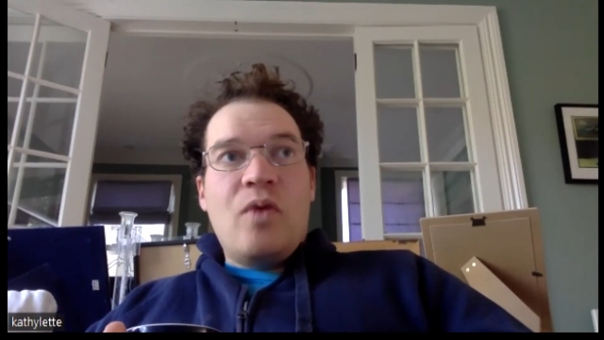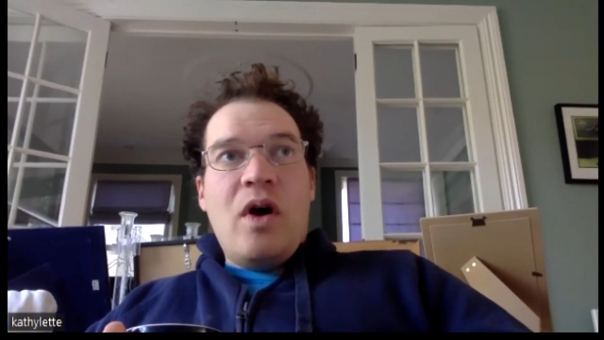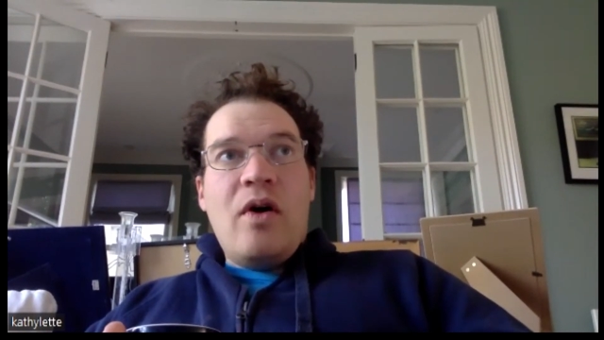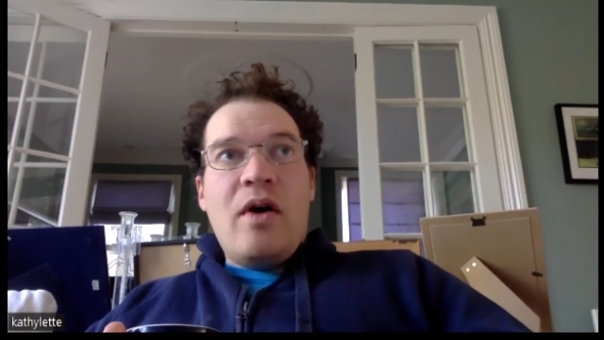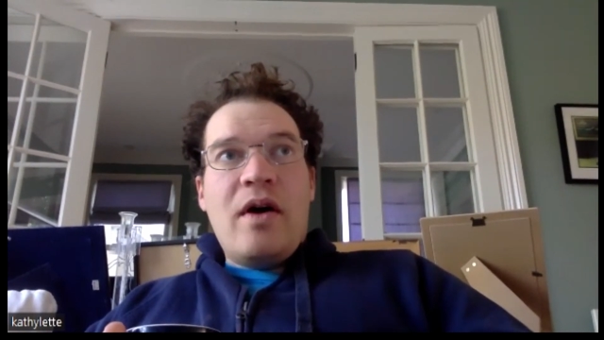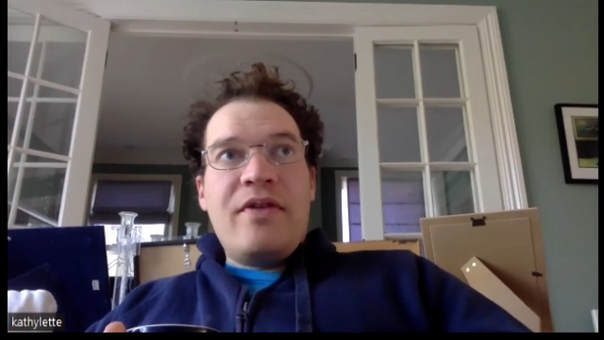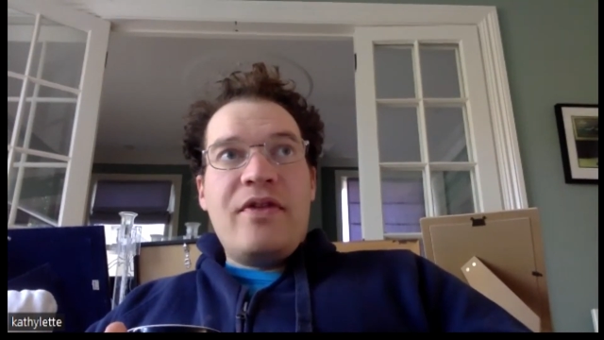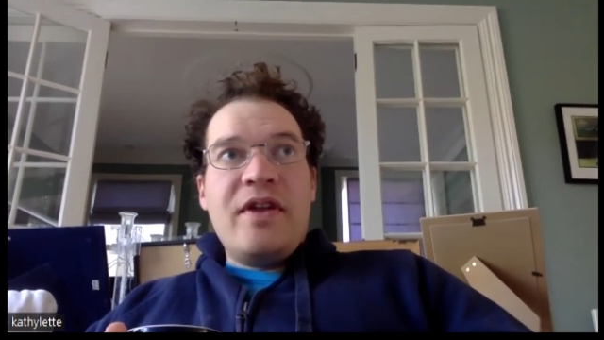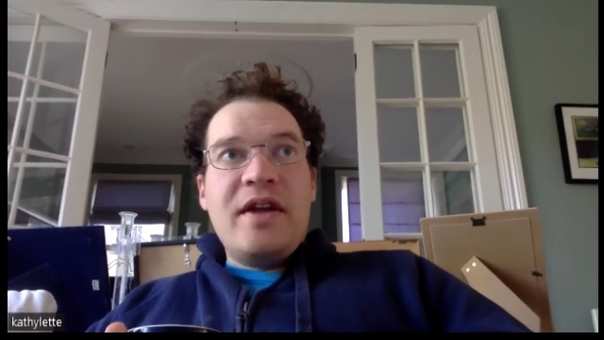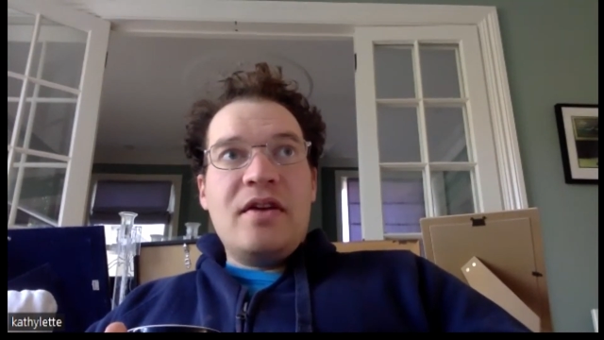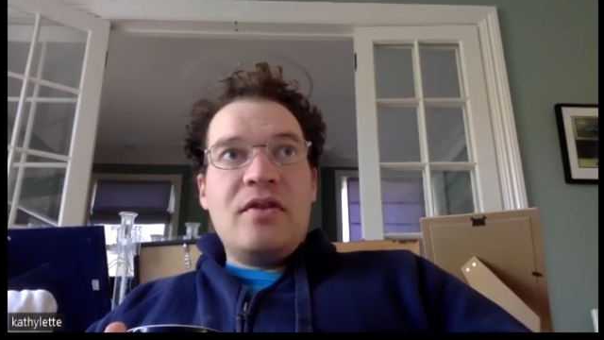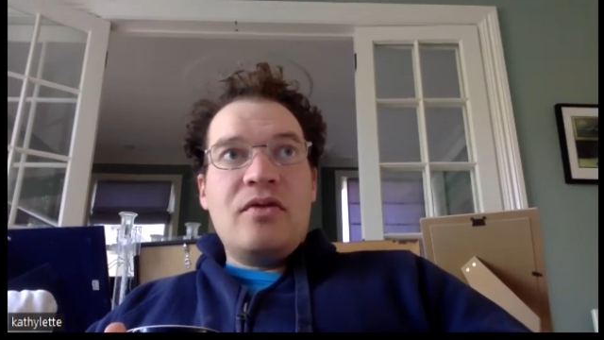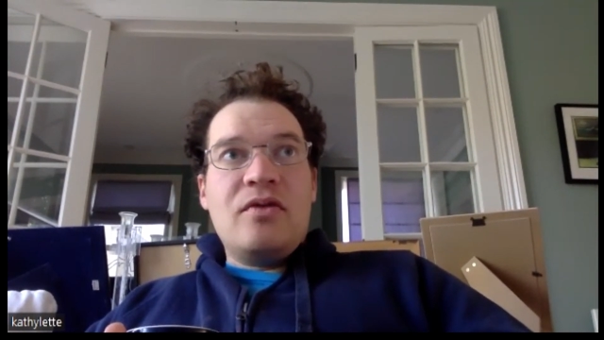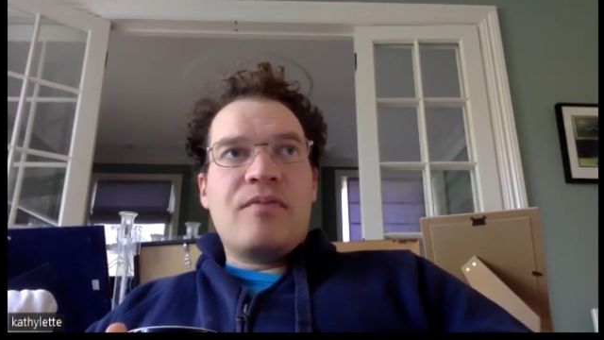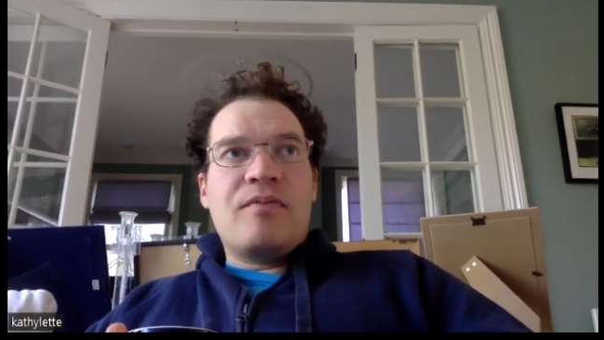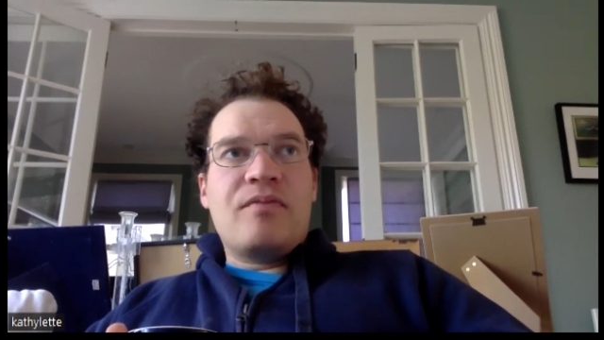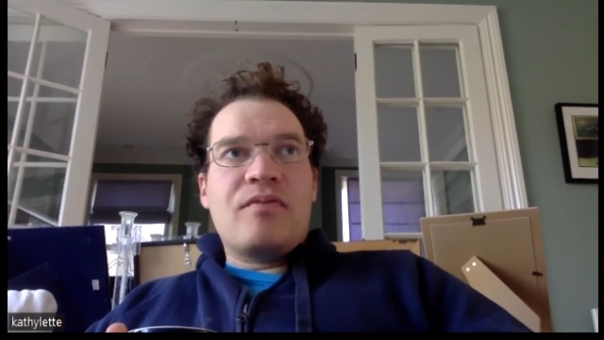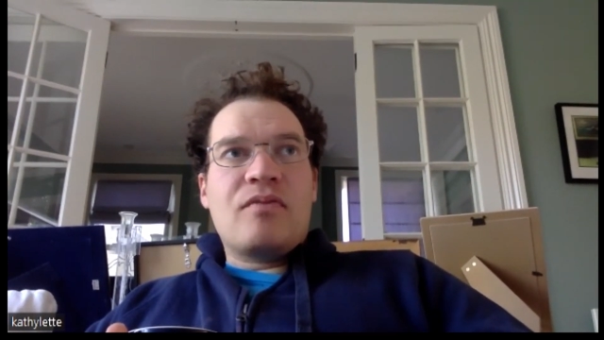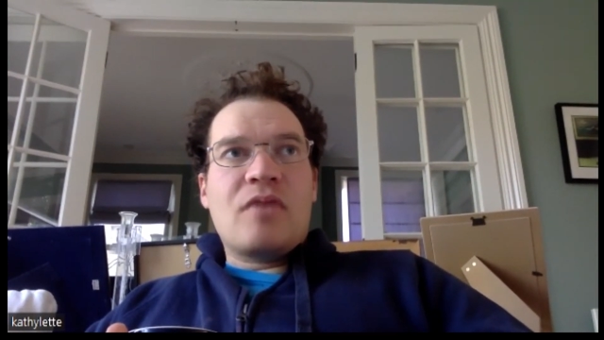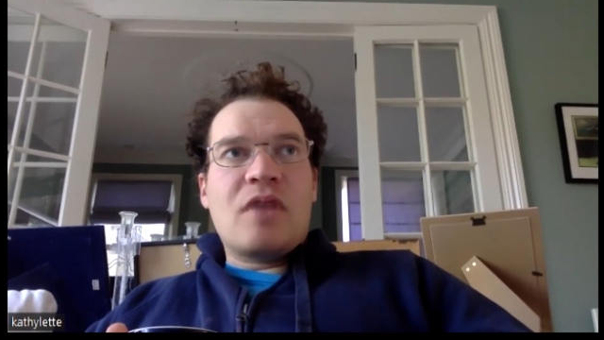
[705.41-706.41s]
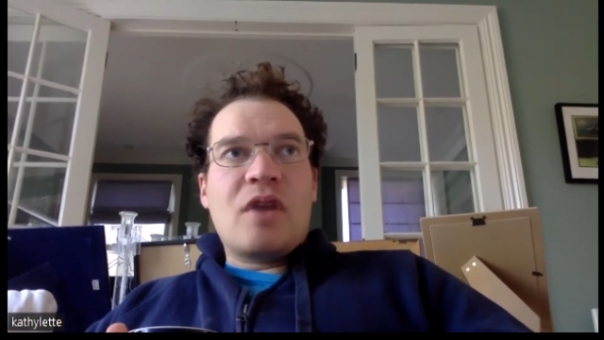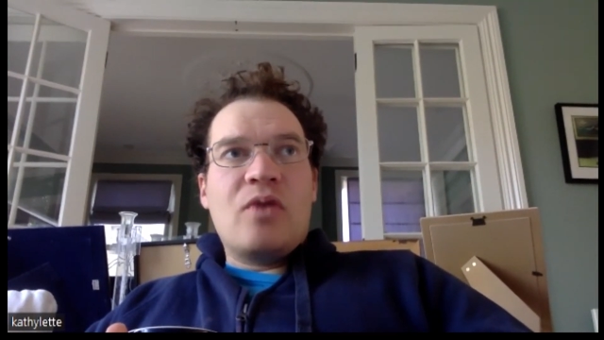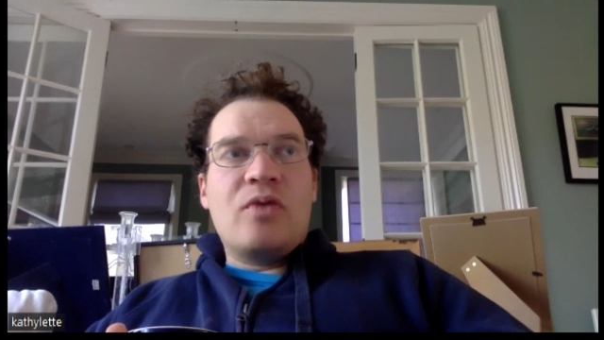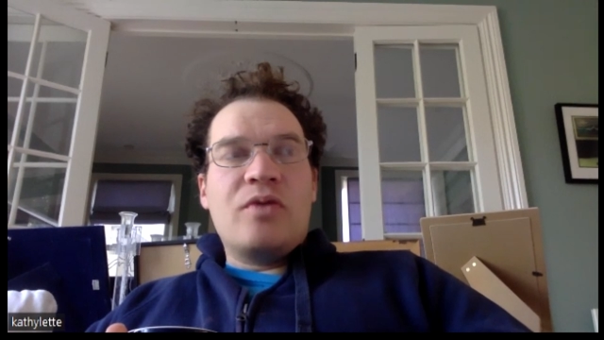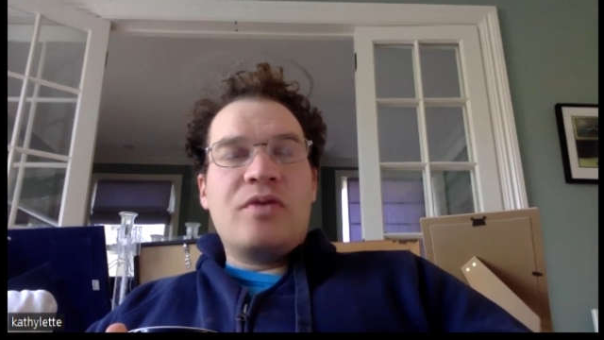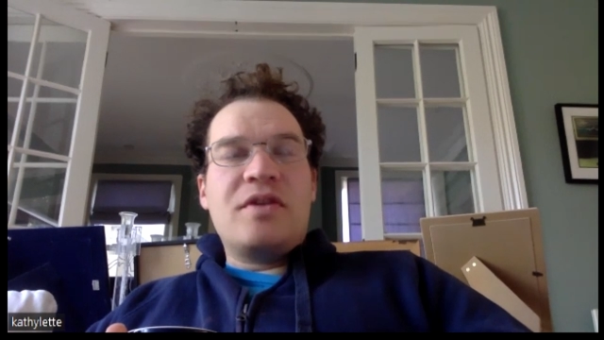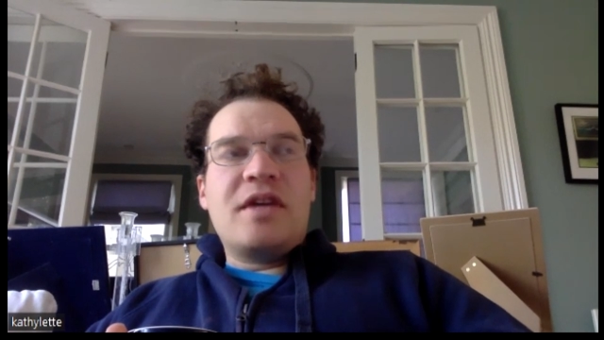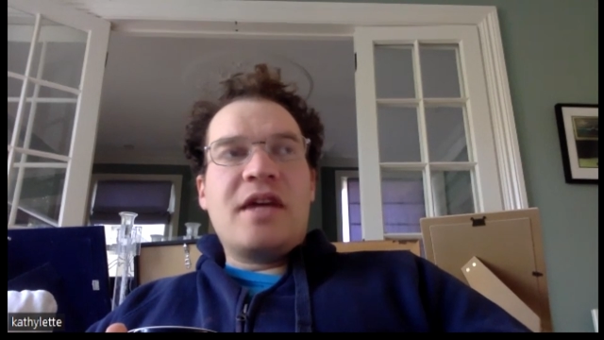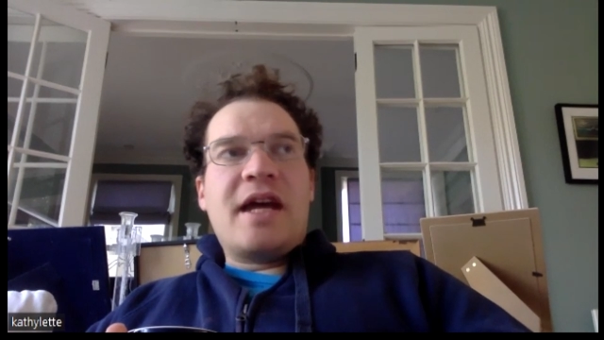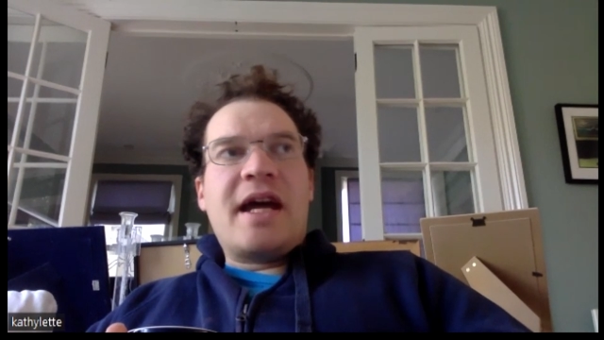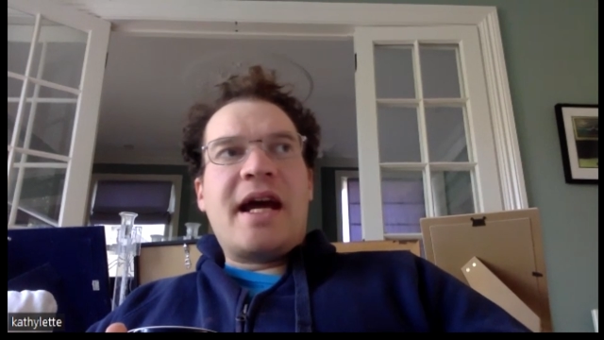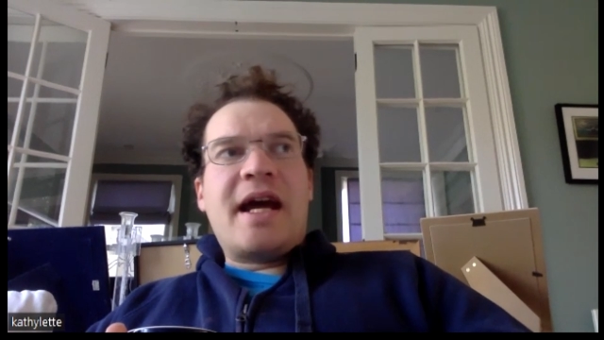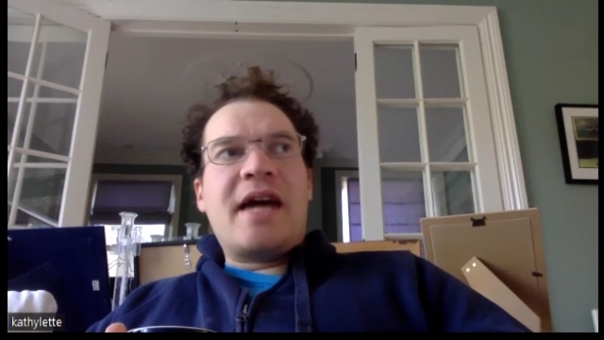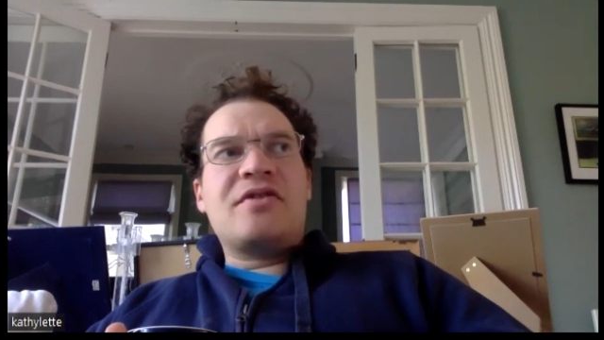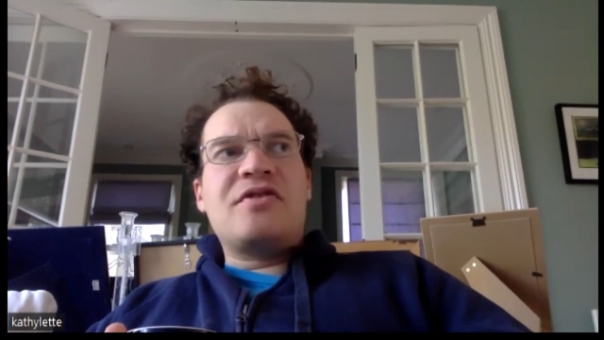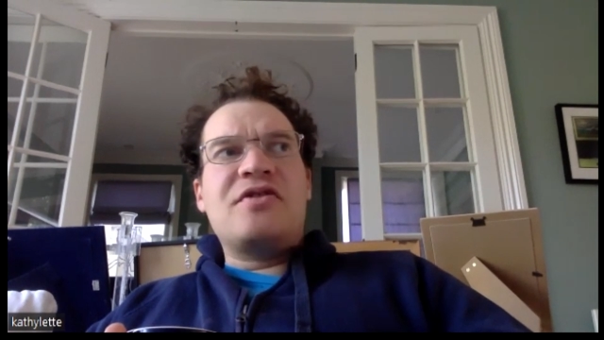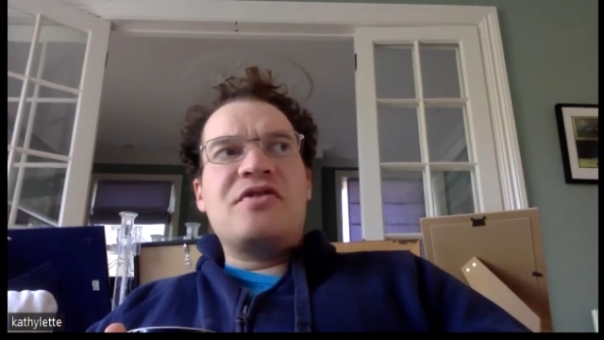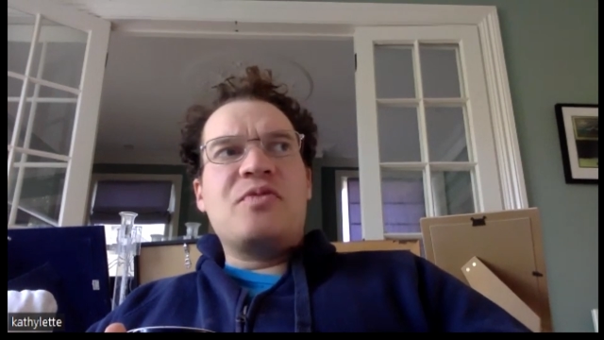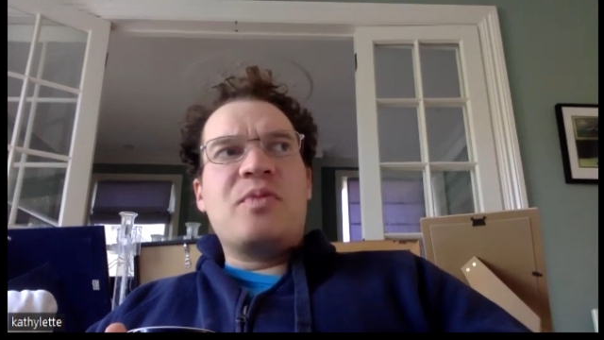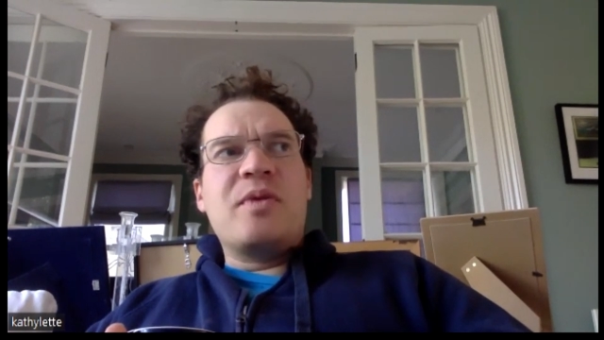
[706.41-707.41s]
I think
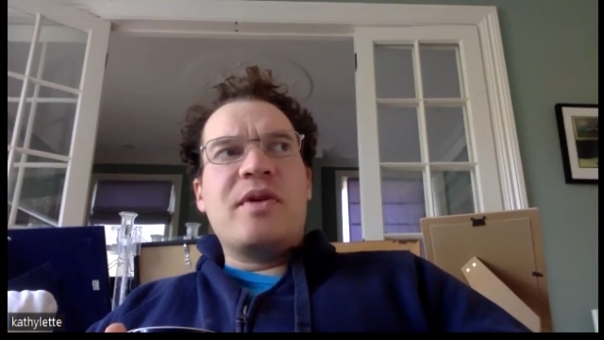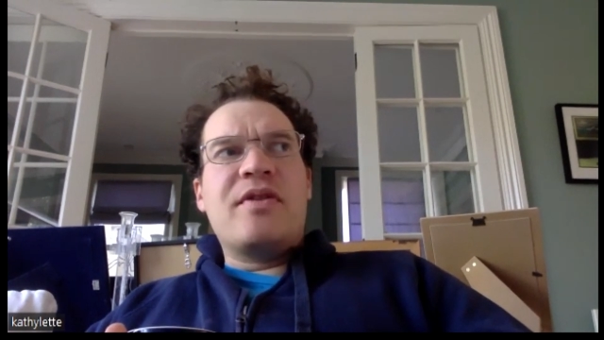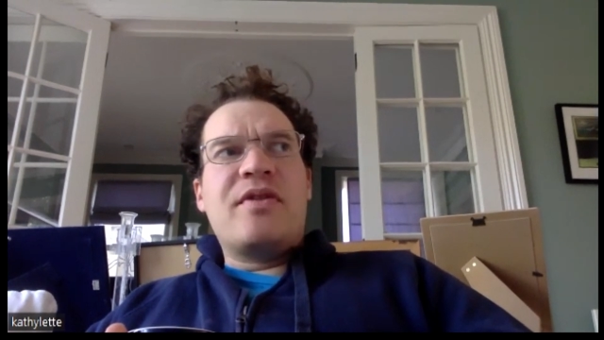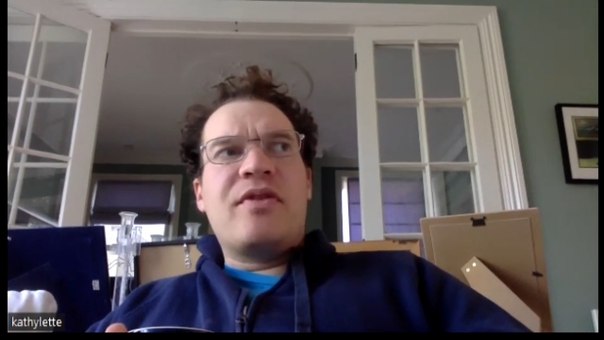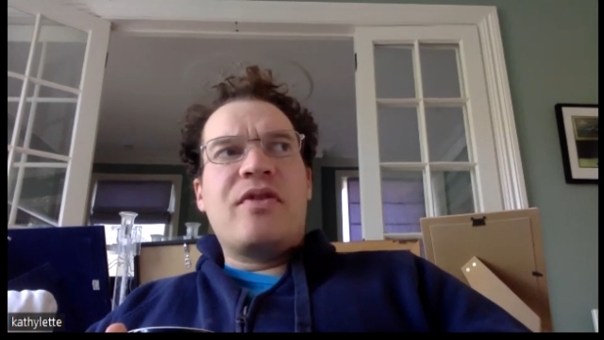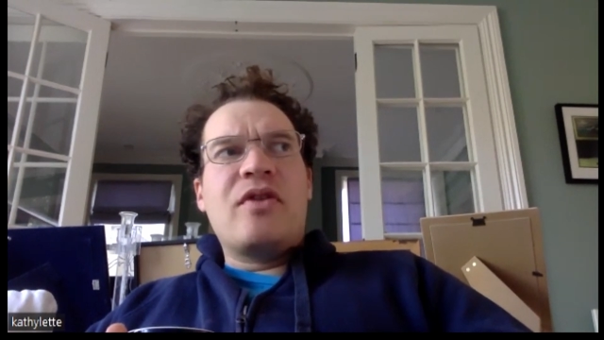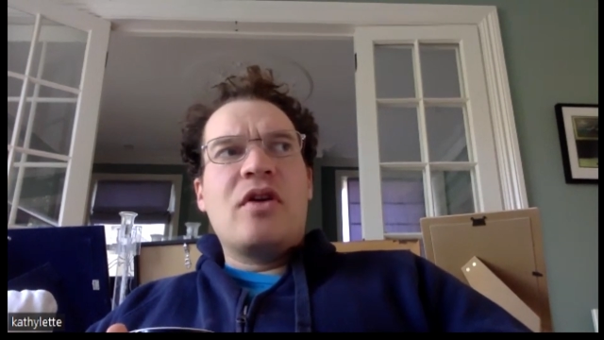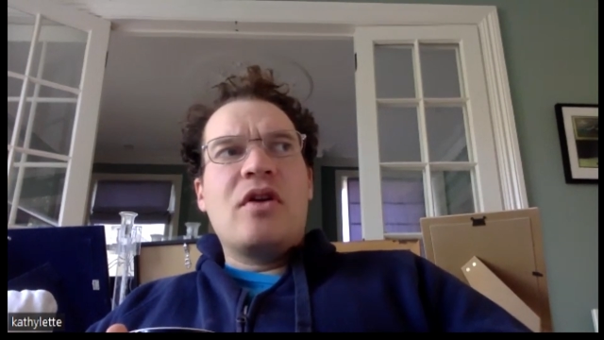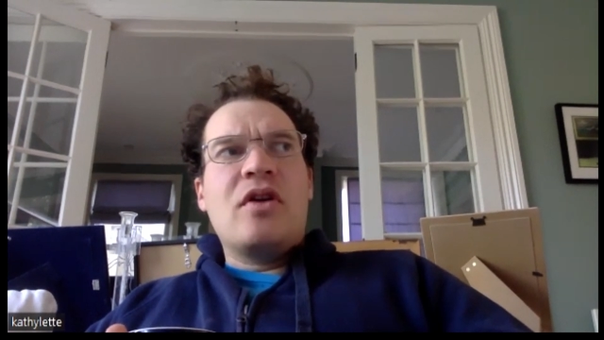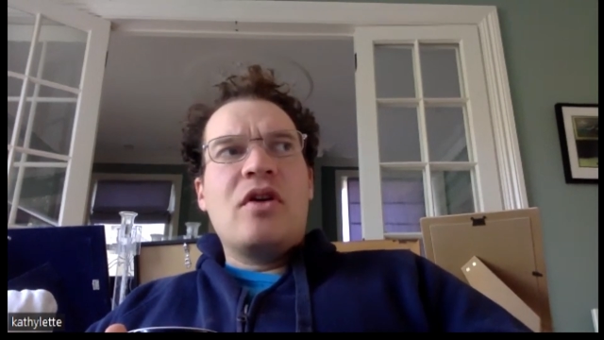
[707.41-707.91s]
actors with